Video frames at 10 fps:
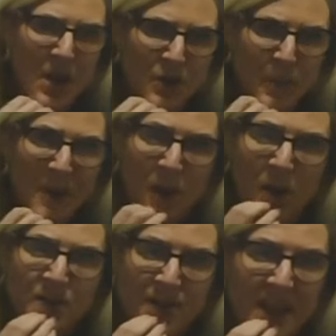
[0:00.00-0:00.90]
So
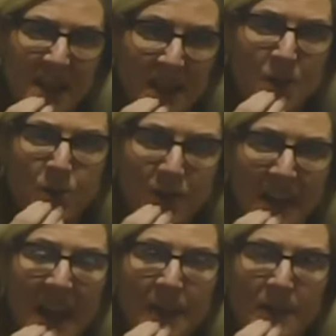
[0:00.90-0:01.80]
because they naturally
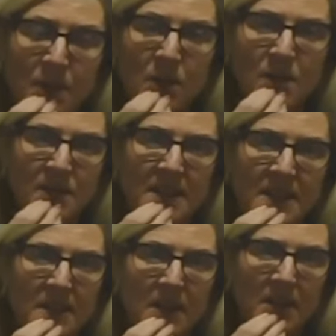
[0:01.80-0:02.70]
have to
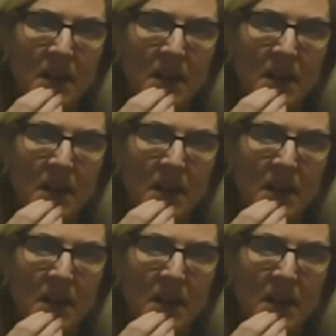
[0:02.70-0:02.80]
consider